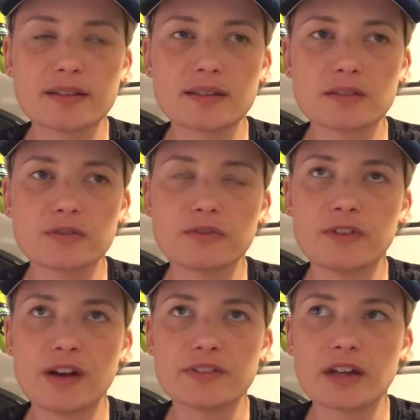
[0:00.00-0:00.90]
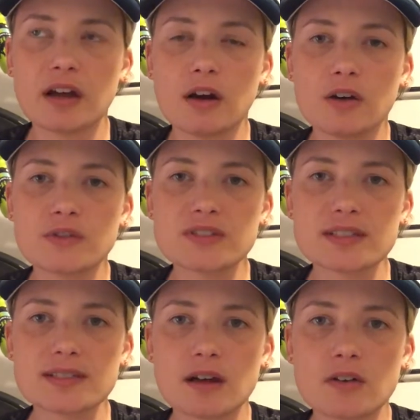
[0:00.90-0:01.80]
like 5.5,
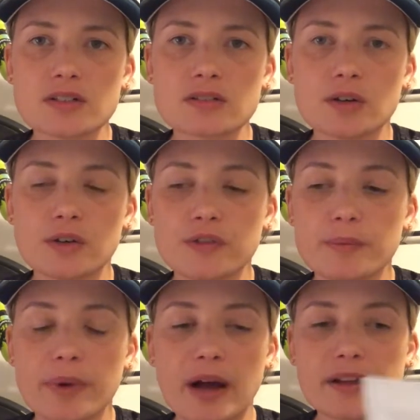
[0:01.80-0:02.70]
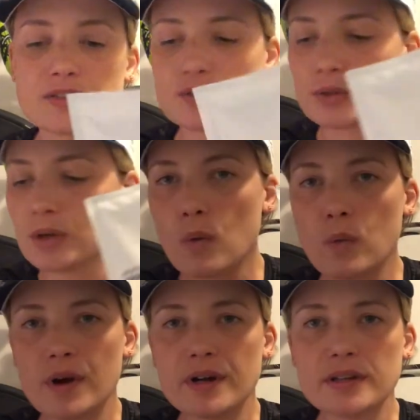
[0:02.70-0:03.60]
6 hours of bike. So
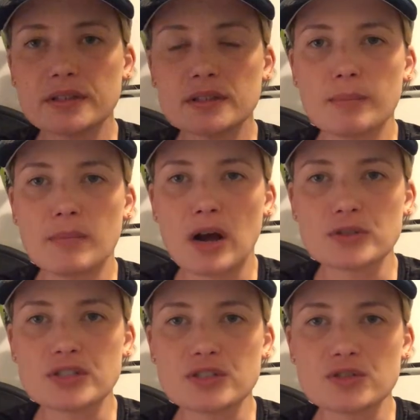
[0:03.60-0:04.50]
1 malting